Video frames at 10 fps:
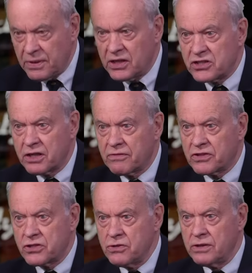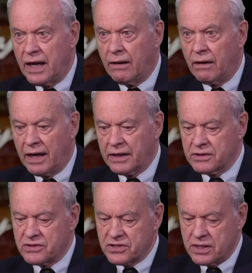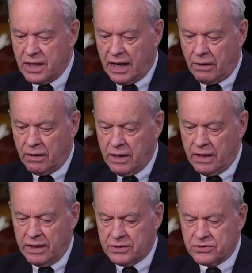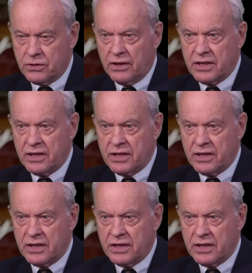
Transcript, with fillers: the merging of the two now. Yeah. I can see how it's not.